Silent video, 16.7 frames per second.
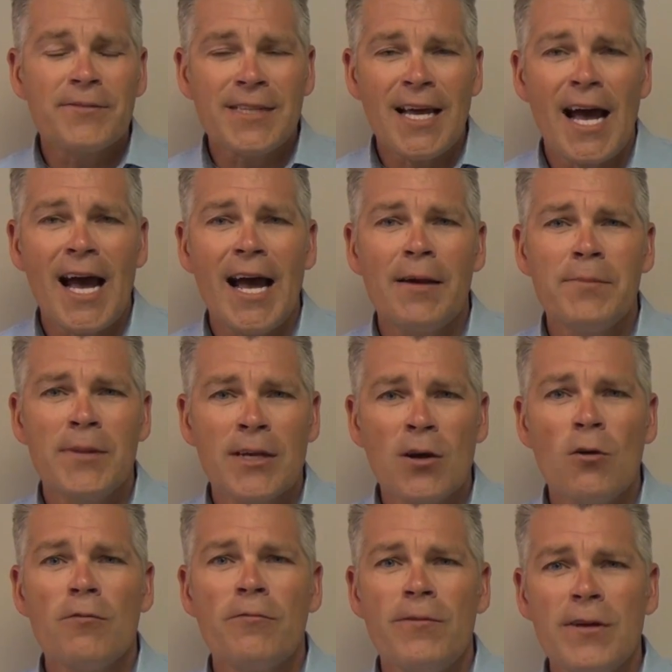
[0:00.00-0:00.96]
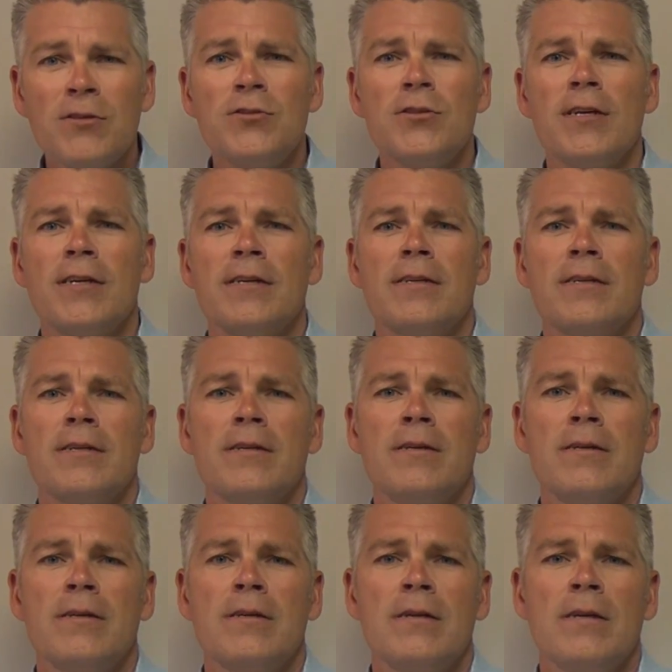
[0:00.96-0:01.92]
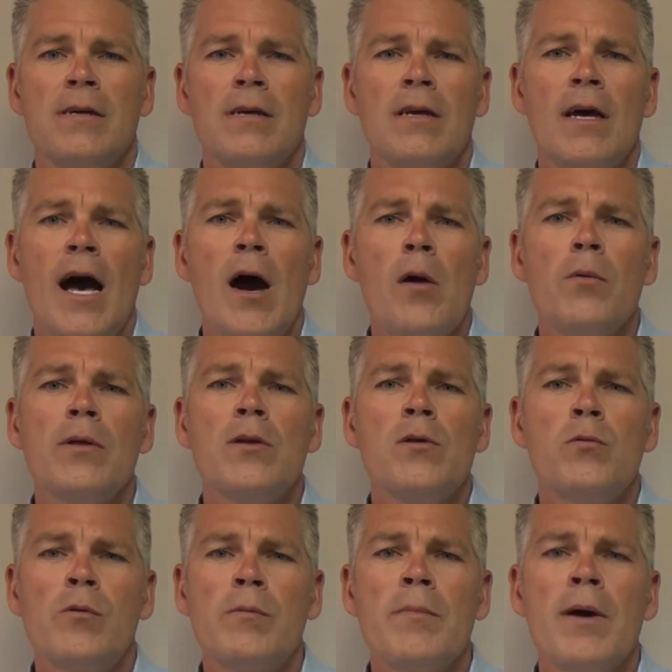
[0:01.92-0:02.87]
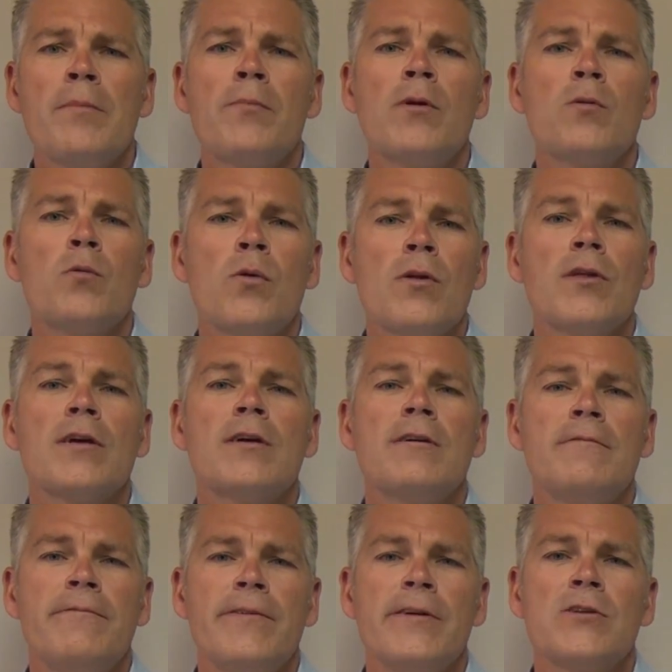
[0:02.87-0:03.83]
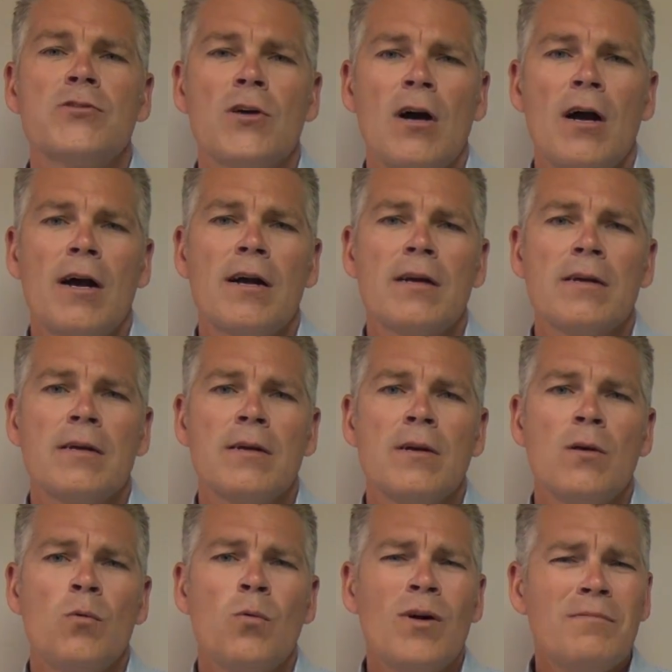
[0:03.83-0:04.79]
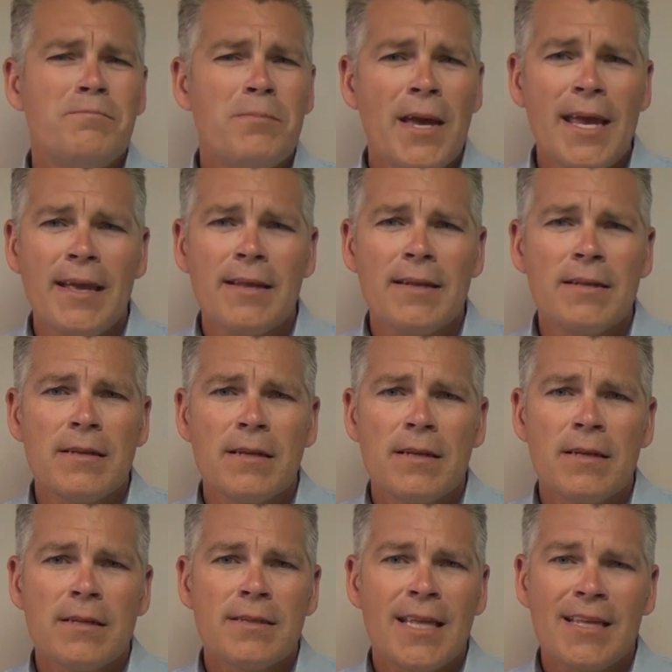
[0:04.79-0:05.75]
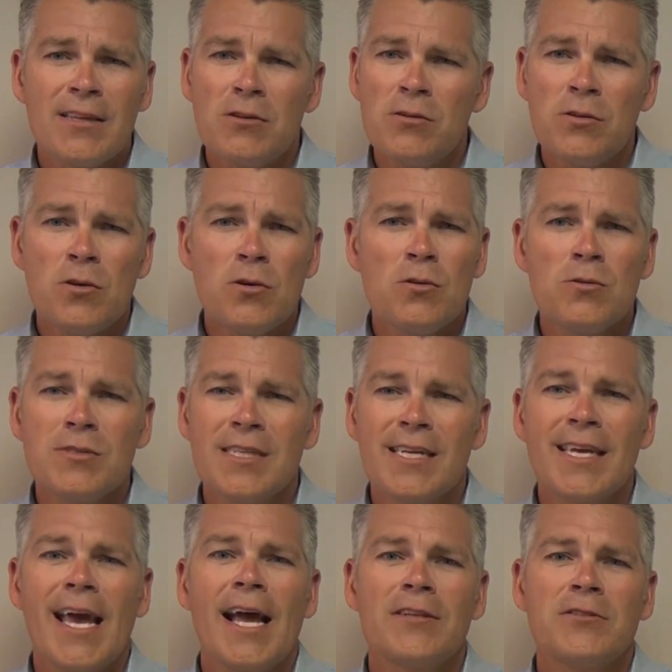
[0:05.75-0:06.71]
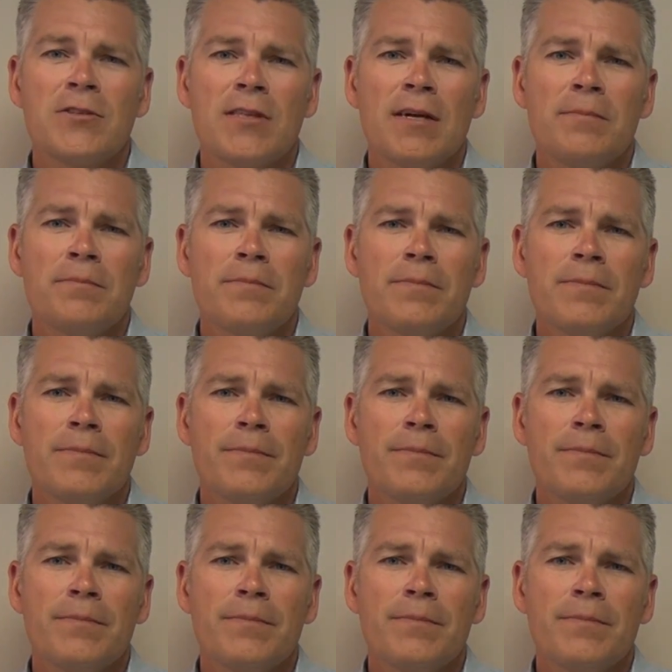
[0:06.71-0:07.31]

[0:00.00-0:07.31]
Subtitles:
time to go fishing? How will you remember where the good fish are? What bait that you use to catch them?